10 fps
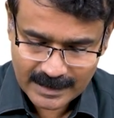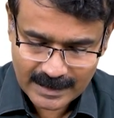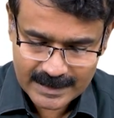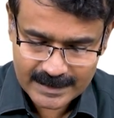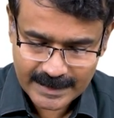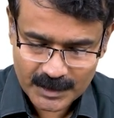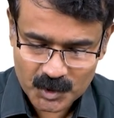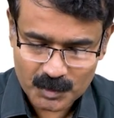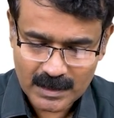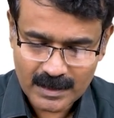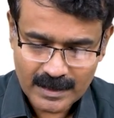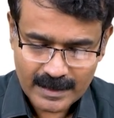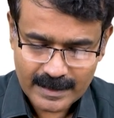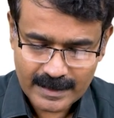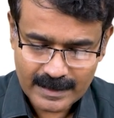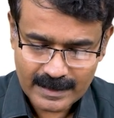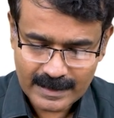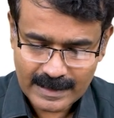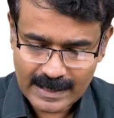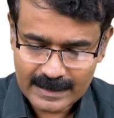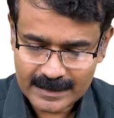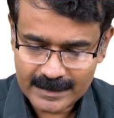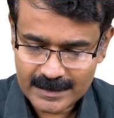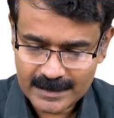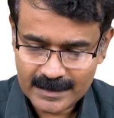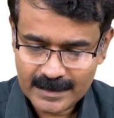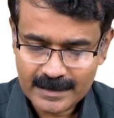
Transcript: glistening tumor and that is